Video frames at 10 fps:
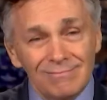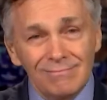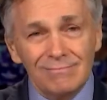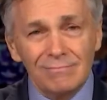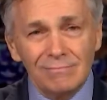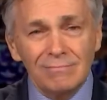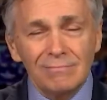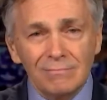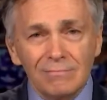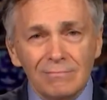
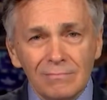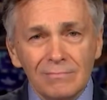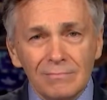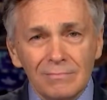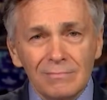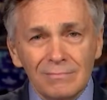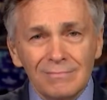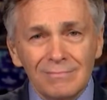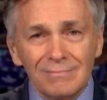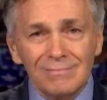
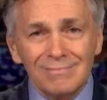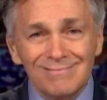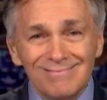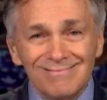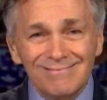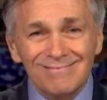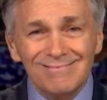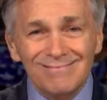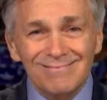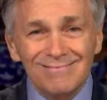
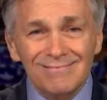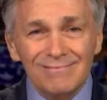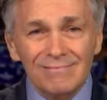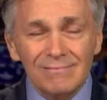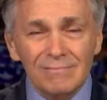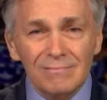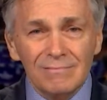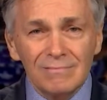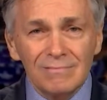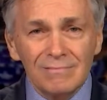
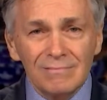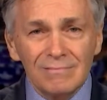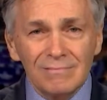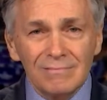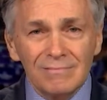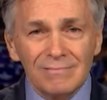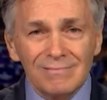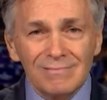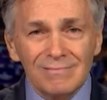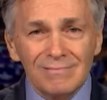
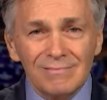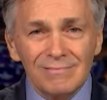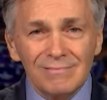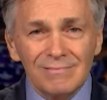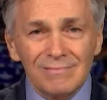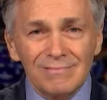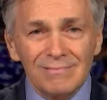No words are spoken by the person on screen.